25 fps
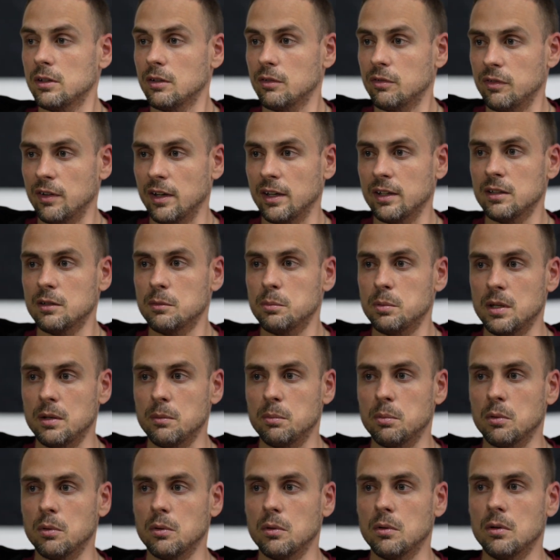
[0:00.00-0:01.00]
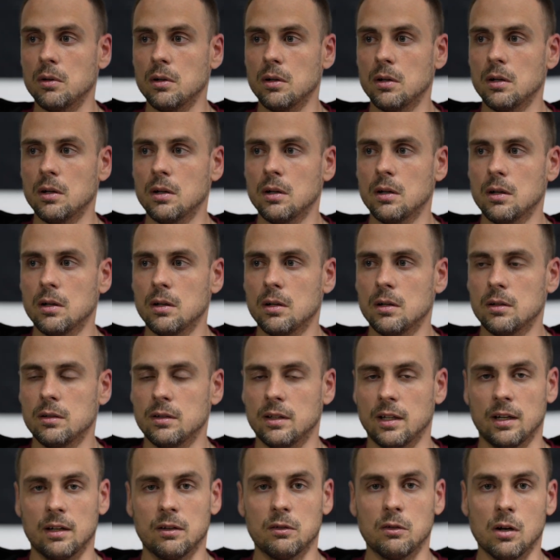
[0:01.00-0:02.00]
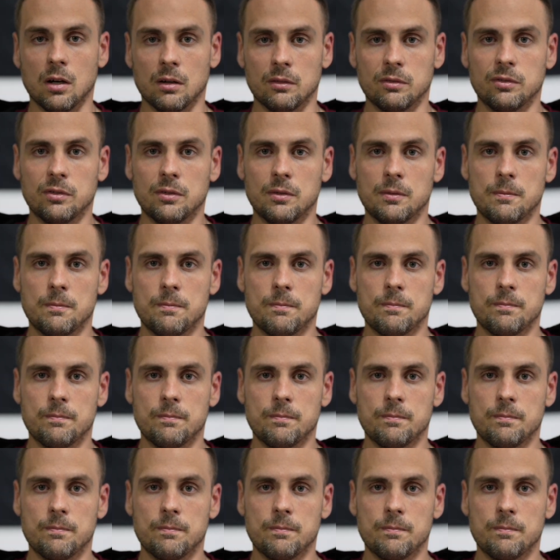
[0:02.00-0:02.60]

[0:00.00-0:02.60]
defend people that I love